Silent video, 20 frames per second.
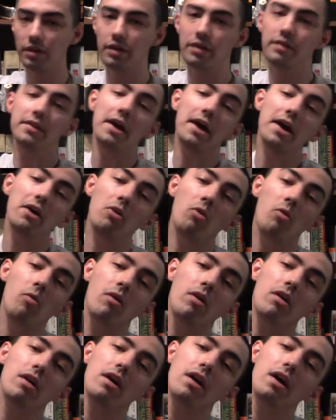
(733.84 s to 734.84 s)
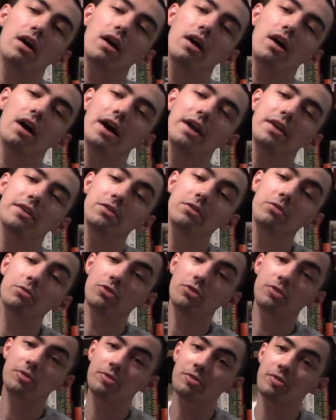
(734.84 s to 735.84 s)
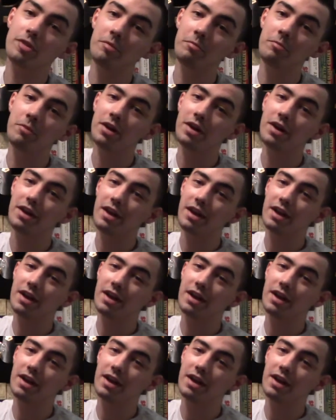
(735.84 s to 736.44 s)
Now, I do somewhat